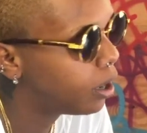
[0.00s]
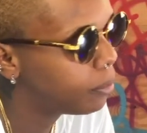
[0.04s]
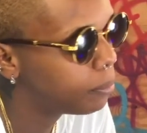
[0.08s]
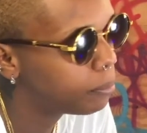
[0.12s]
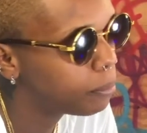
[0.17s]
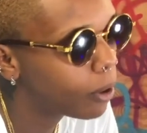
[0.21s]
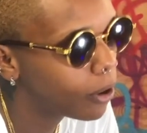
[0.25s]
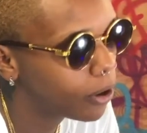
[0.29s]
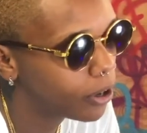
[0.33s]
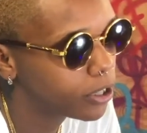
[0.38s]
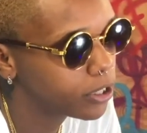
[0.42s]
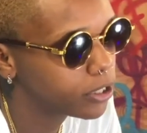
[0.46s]

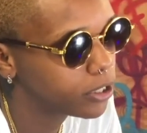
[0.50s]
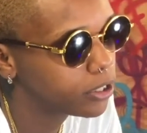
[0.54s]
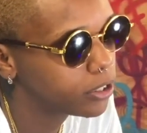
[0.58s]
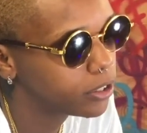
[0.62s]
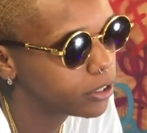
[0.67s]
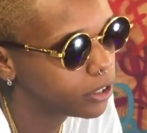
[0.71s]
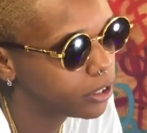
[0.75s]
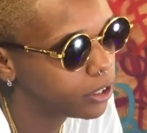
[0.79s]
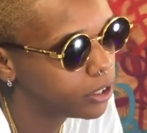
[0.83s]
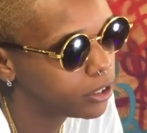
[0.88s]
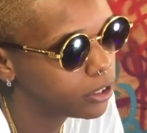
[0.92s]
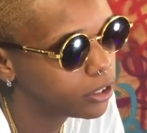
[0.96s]
Mars
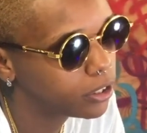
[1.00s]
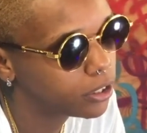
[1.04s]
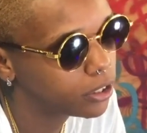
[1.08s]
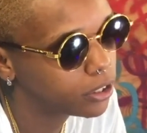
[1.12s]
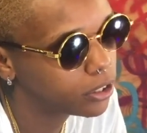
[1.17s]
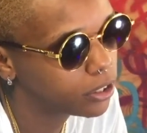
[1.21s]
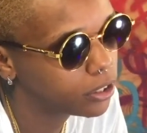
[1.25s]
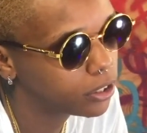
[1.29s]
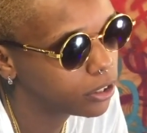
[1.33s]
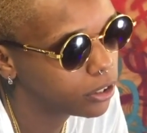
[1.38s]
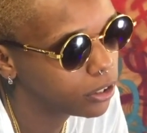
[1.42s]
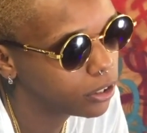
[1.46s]

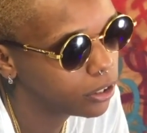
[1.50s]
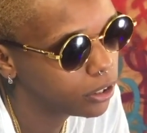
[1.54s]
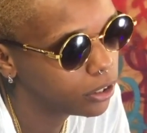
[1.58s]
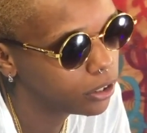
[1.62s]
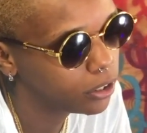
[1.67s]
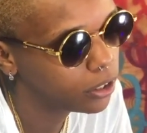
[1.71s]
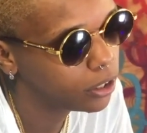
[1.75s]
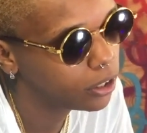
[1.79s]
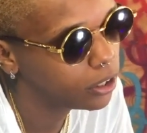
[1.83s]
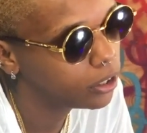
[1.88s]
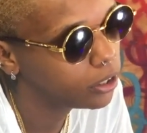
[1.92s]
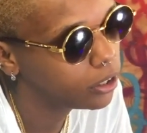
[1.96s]
is
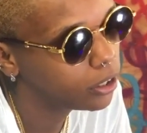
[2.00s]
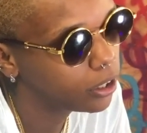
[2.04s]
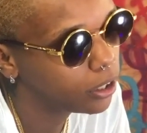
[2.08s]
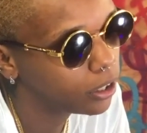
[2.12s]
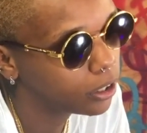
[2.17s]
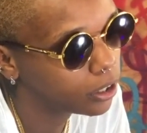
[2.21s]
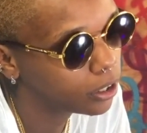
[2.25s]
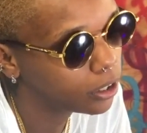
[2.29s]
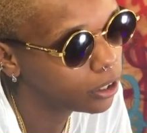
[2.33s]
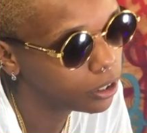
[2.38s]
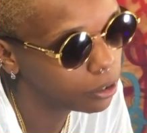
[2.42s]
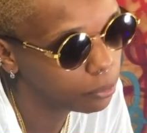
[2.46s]

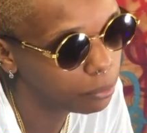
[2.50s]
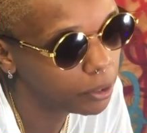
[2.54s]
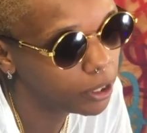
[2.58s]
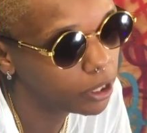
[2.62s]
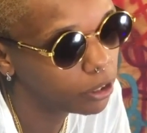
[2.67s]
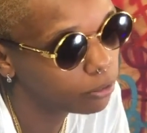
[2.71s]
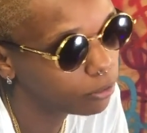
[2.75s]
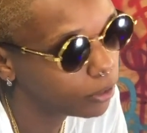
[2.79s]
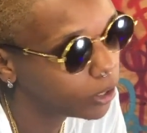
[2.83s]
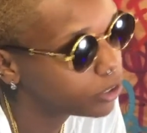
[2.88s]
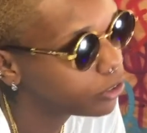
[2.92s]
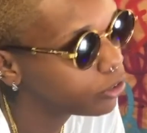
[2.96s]
going to be
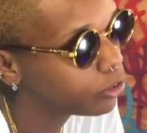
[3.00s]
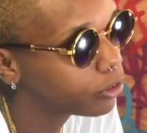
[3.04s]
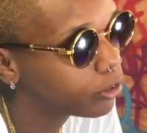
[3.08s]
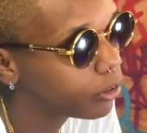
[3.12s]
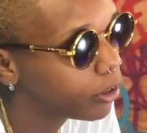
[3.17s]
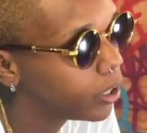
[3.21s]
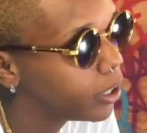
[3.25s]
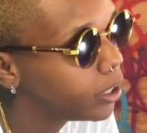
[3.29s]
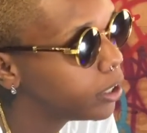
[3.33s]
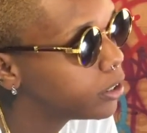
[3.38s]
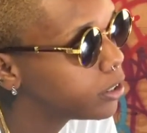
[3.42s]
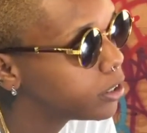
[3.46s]
in
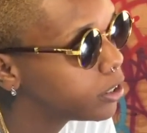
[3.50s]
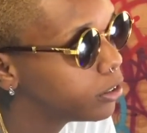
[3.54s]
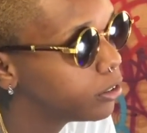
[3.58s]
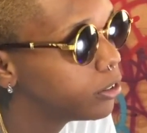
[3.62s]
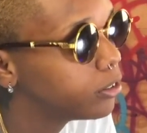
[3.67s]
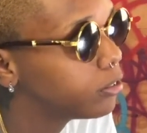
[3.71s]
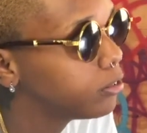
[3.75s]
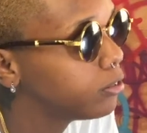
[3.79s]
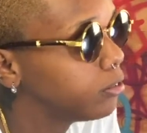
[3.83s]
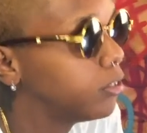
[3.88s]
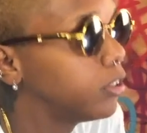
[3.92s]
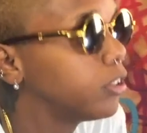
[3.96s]
retrograde
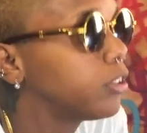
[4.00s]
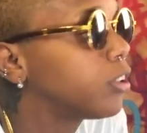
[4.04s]
till the